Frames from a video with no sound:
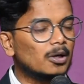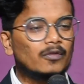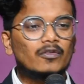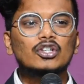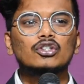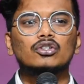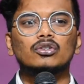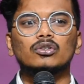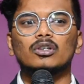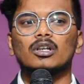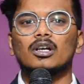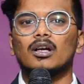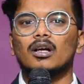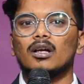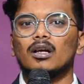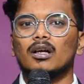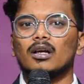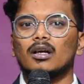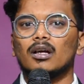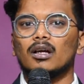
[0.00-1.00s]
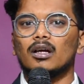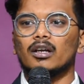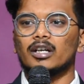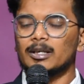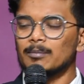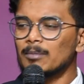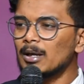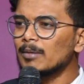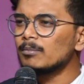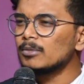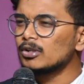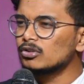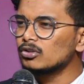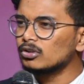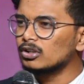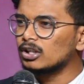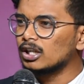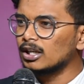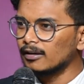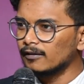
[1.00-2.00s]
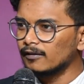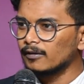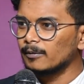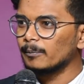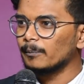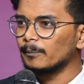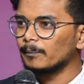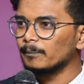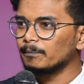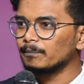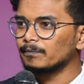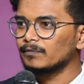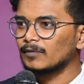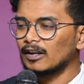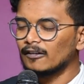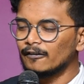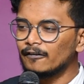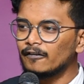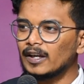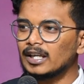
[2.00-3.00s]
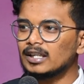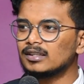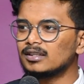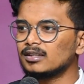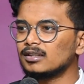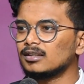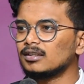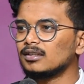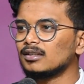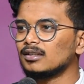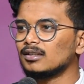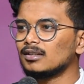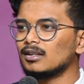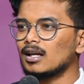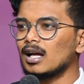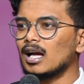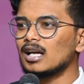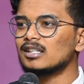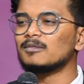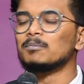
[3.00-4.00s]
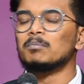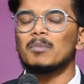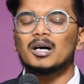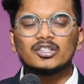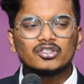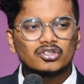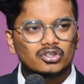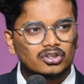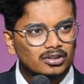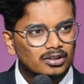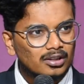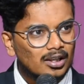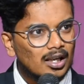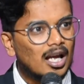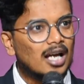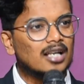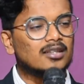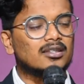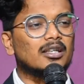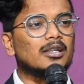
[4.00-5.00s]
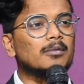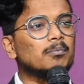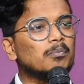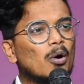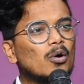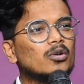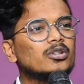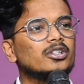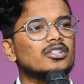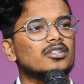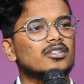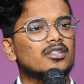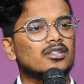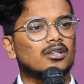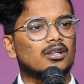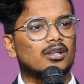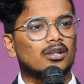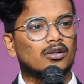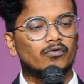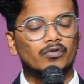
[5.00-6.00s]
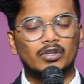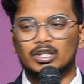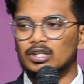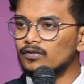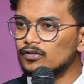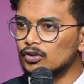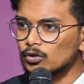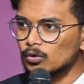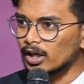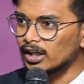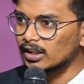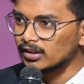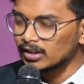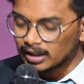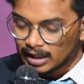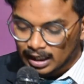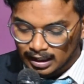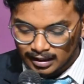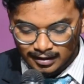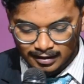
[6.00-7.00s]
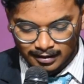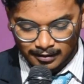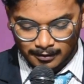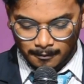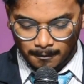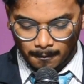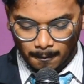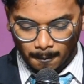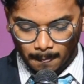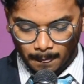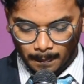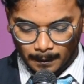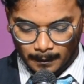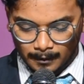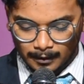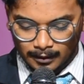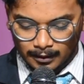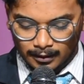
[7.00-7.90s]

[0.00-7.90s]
But we should remember to give faith as much as importance we give to anything else.